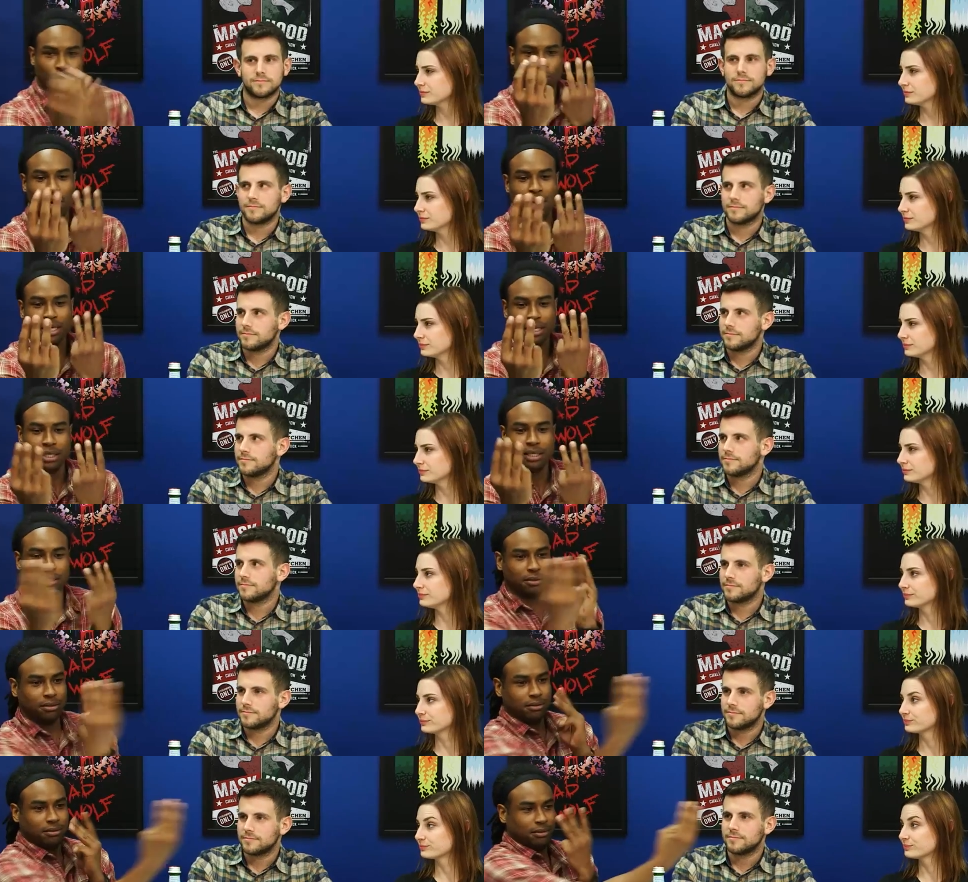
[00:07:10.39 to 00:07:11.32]
Speaker 1: we're
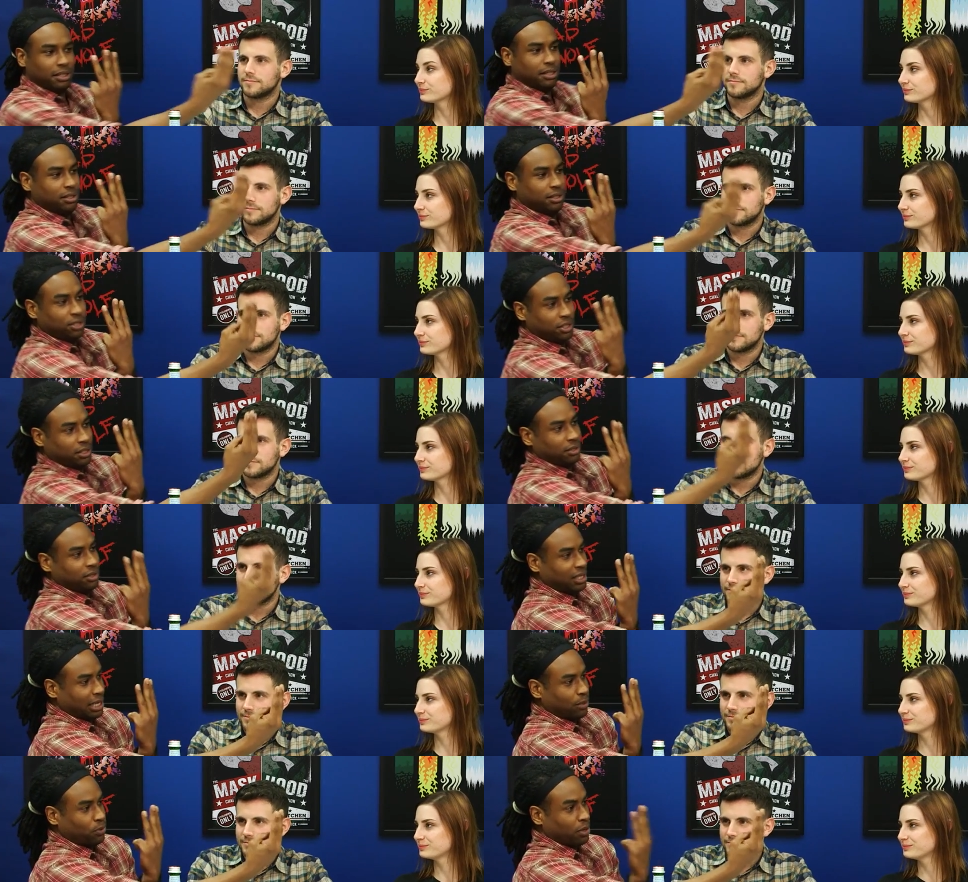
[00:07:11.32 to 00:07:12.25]
walking,
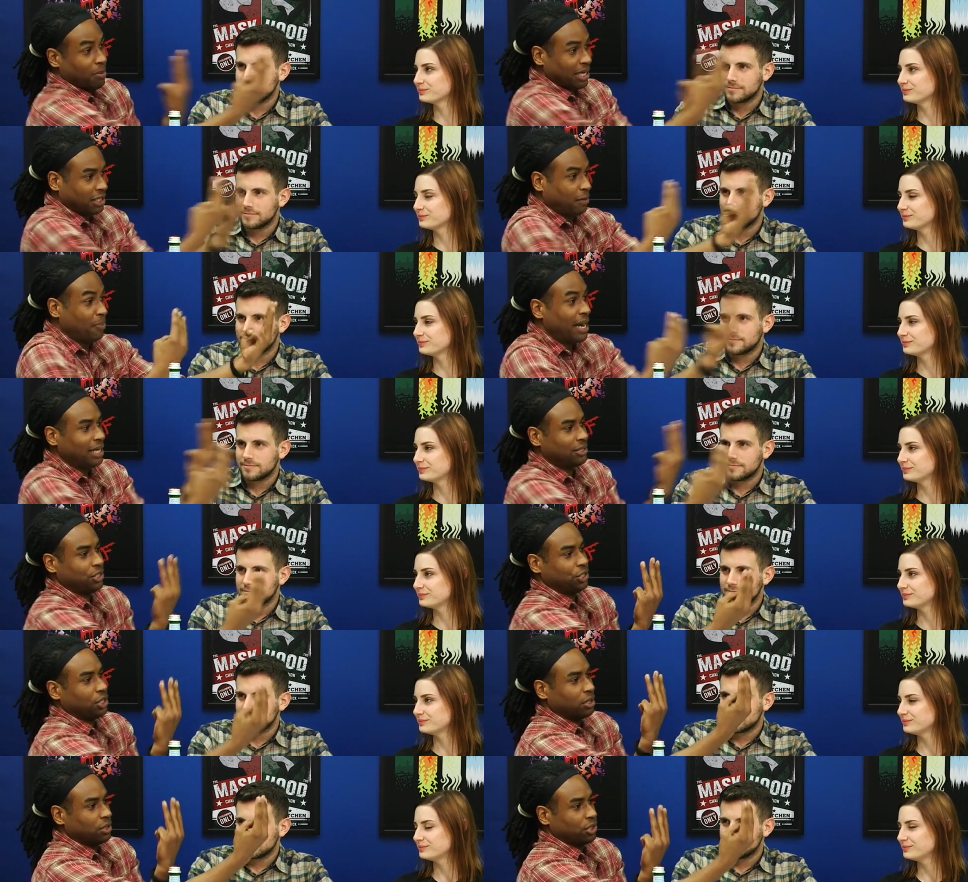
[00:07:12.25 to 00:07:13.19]
like we're about to pass
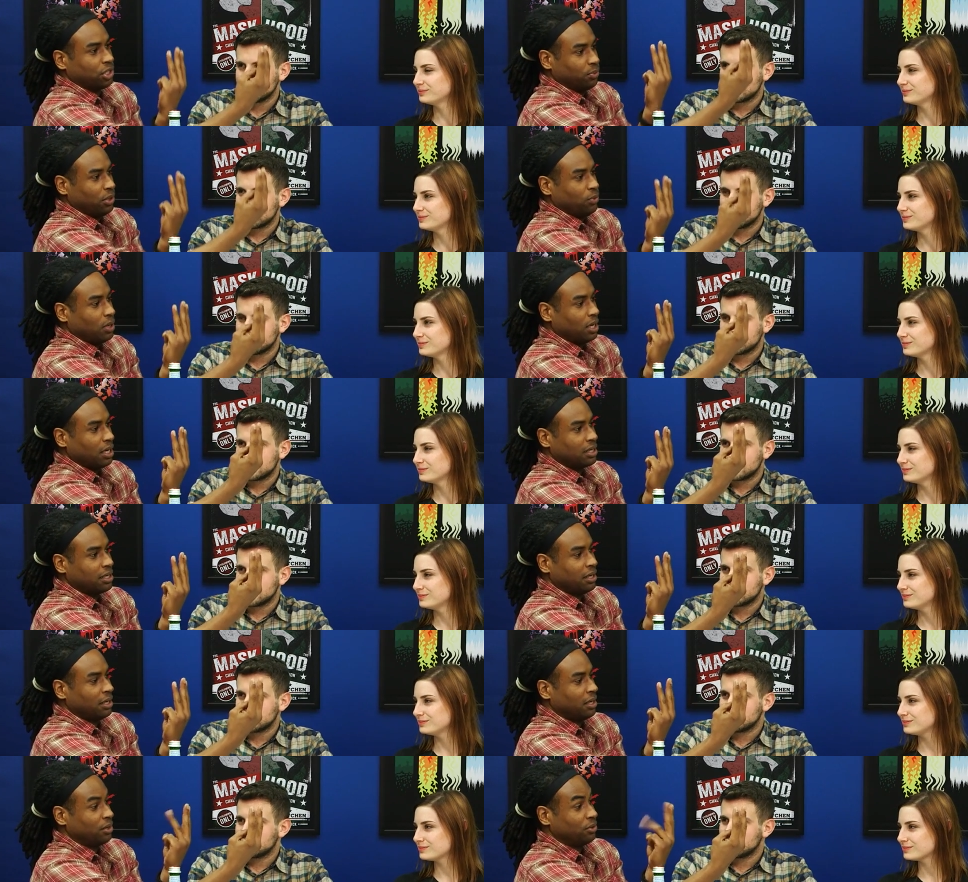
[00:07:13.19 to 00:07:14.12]
each other. So we walk,
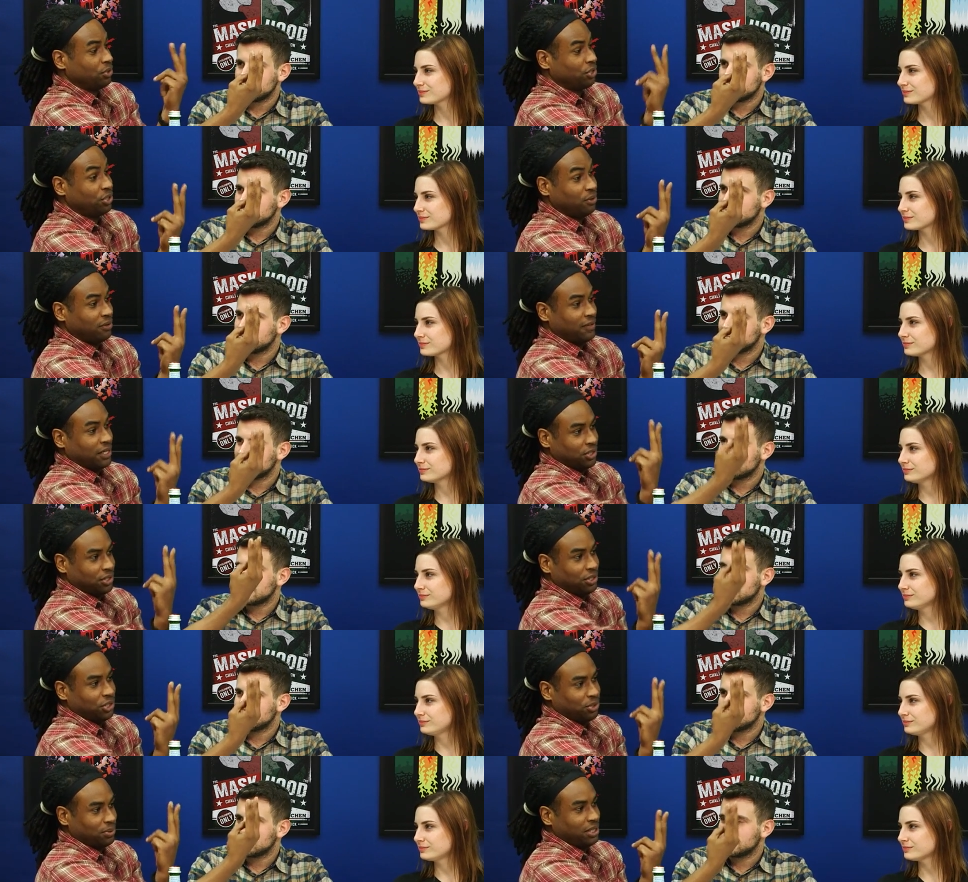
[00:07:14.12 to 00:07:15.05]
or there's two of us and
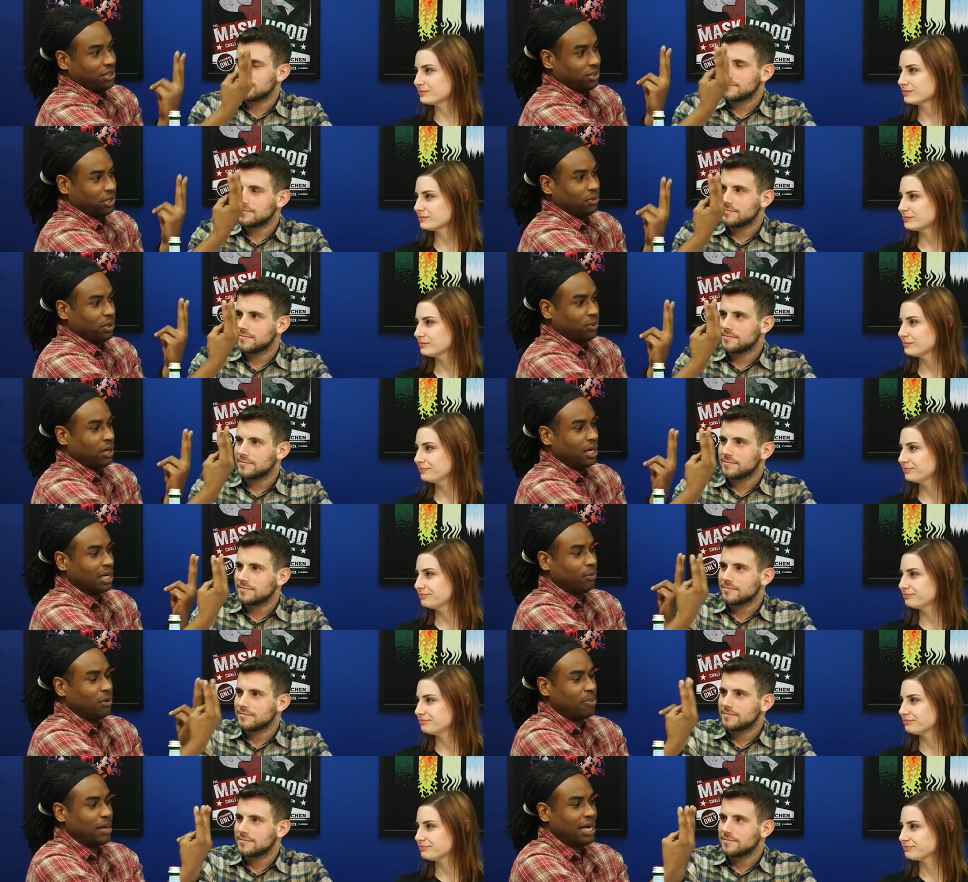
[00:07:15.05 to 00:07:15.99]
these three dudes. So we walk
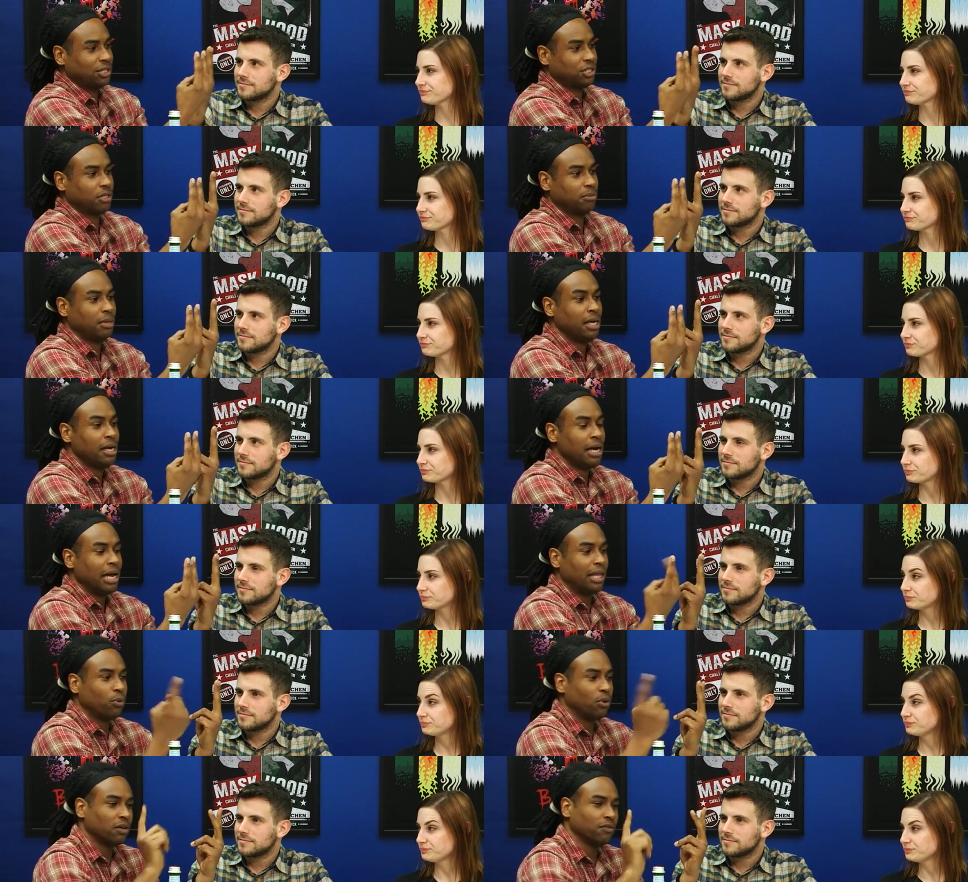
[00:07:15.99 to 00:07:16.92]
and we pass them.
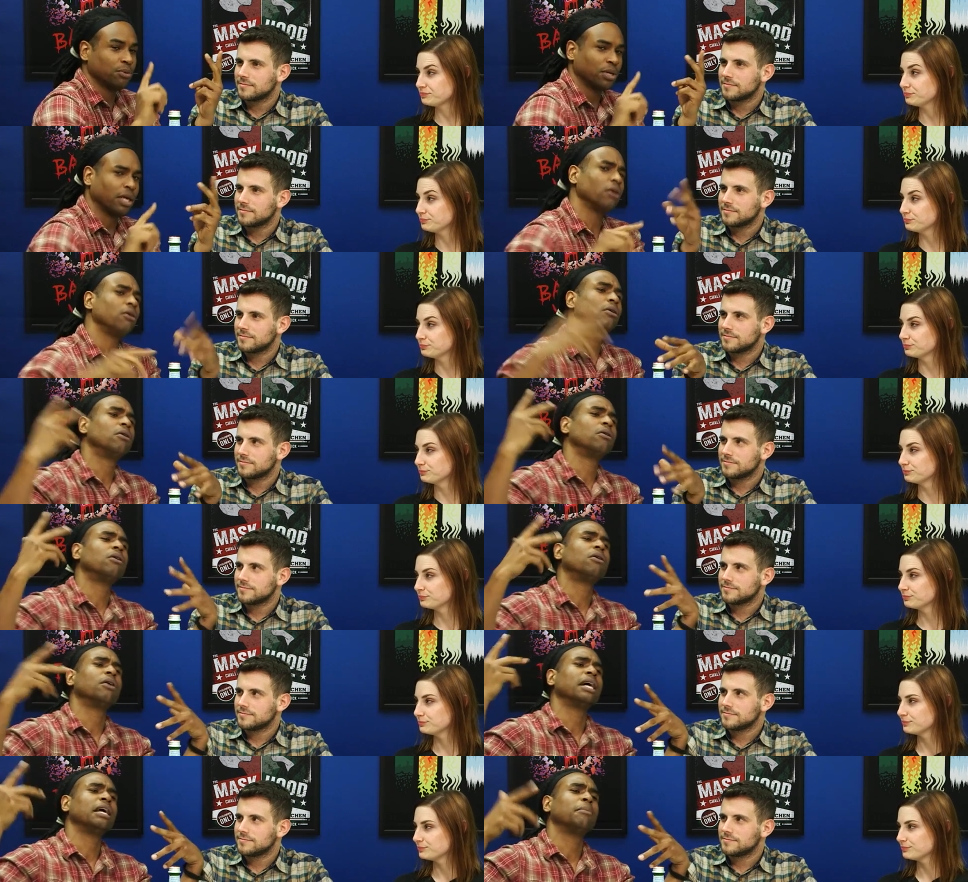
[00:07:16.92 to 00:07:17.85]
And then one of them's like, oh,
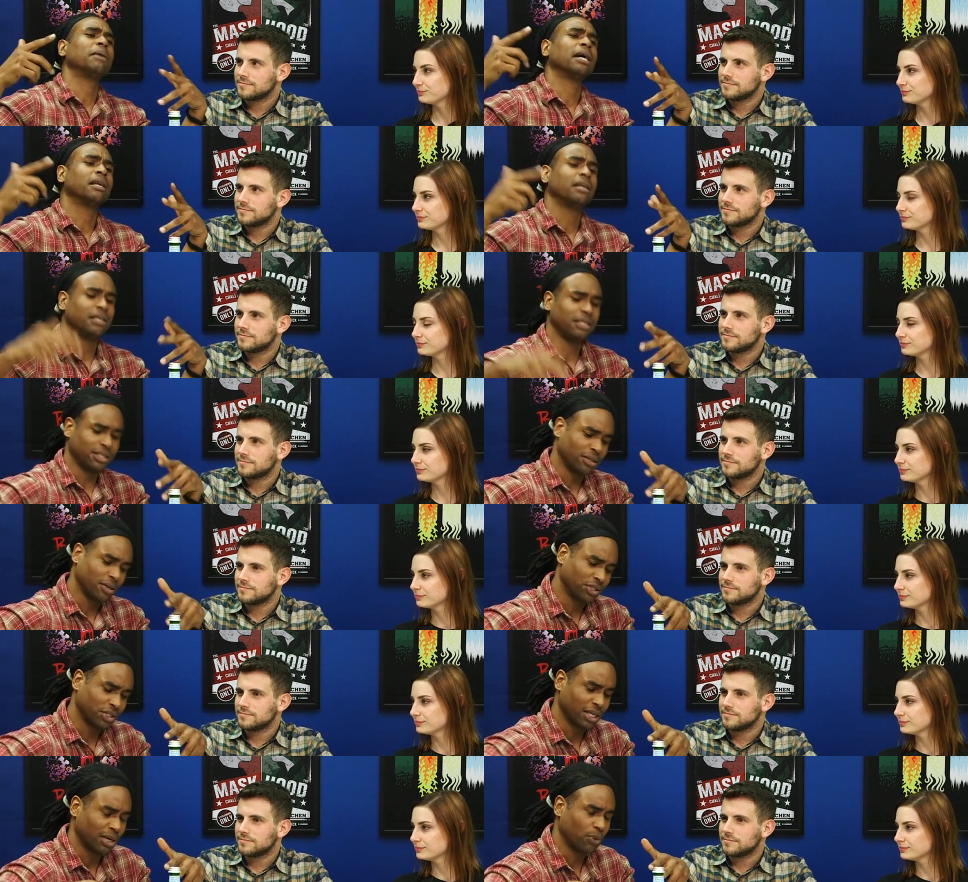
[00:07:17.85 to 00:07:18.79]
oh, hey man. And he
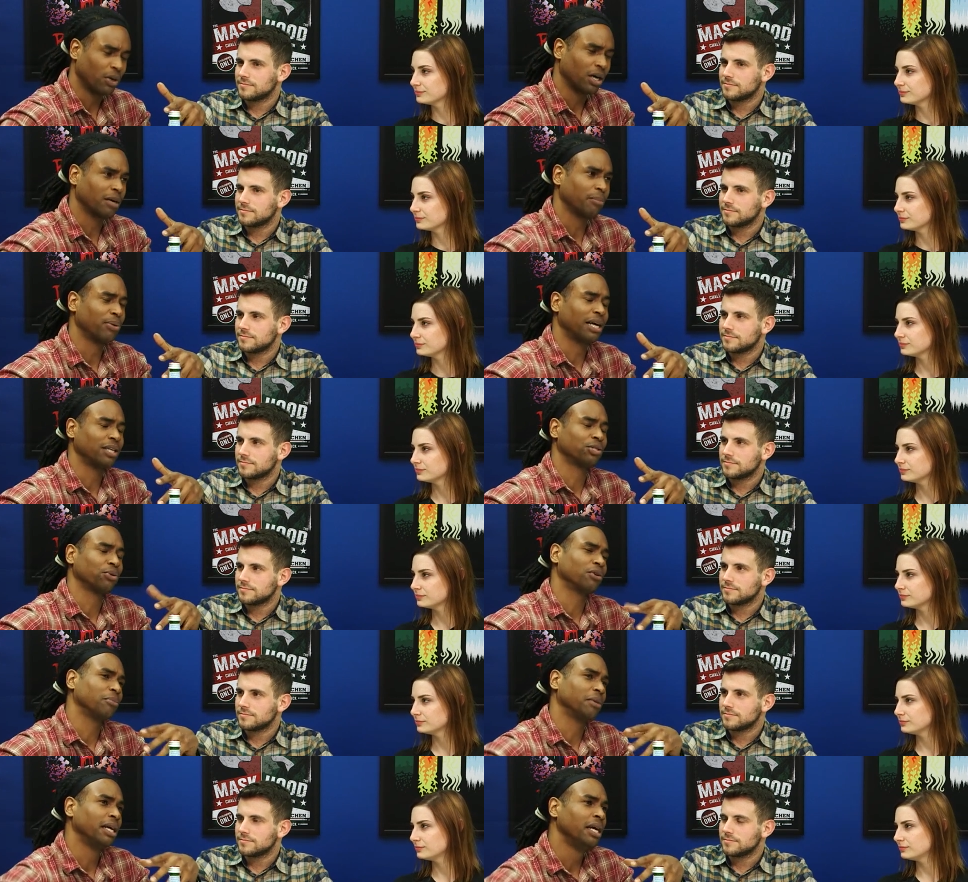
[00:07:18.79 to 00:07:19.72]
starts like walking
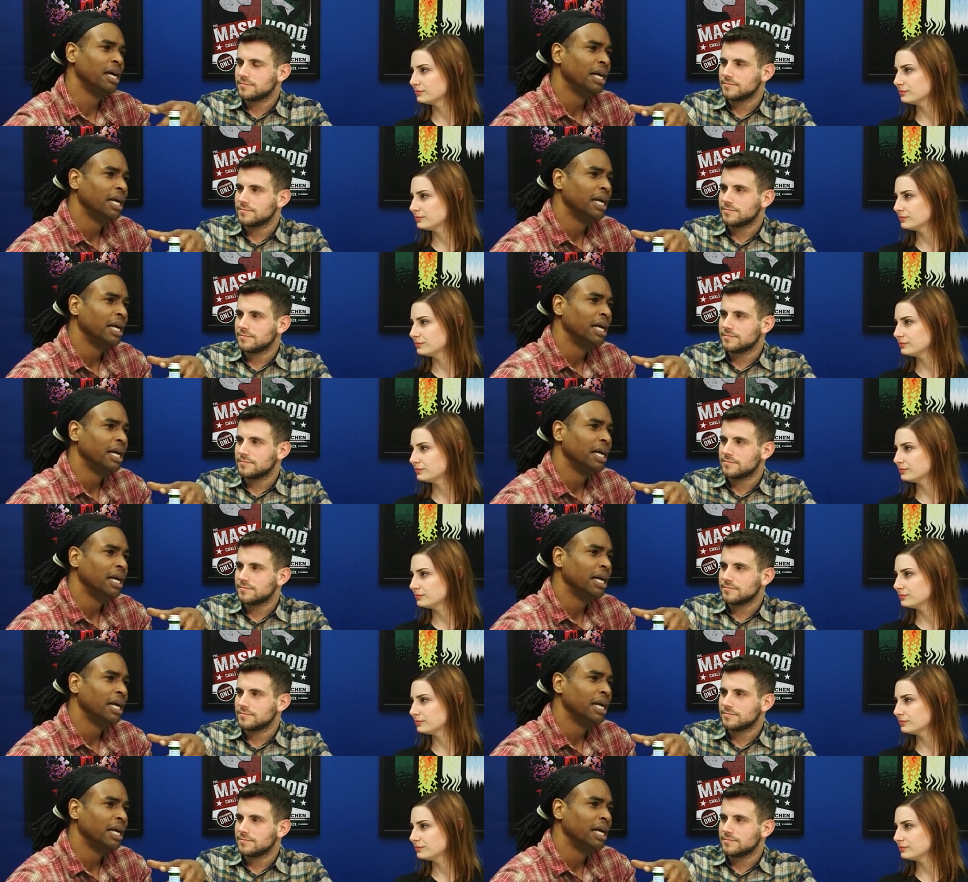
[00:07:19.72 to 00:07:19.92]
toward me.